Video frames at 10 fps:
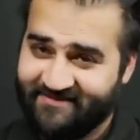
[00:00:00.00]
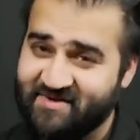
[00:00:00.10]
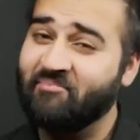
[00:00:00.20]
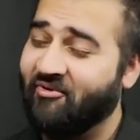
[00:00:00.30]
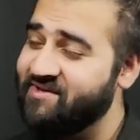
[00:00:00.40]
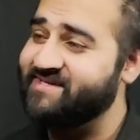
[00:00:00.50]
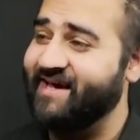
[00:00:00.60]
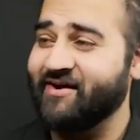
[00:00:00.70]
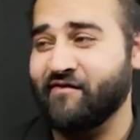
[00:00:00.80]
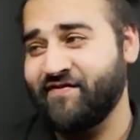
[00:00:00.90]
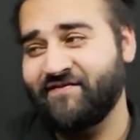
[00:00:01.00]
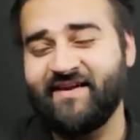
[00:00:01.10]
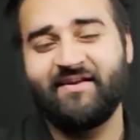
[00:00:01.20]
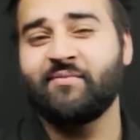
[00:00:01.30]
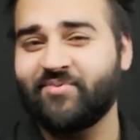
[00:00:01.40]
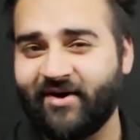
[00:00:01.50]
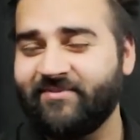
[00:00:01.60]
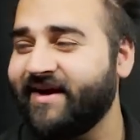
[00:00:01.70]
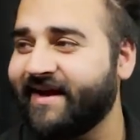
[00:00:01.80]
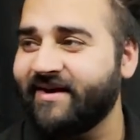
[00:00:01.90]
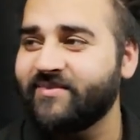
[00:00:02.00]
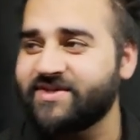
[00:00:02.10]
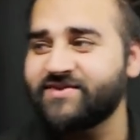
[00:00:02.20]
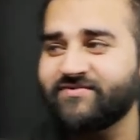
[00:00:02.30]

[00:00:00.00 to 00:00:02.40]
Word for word: some points here. I got fifteen on primary again, which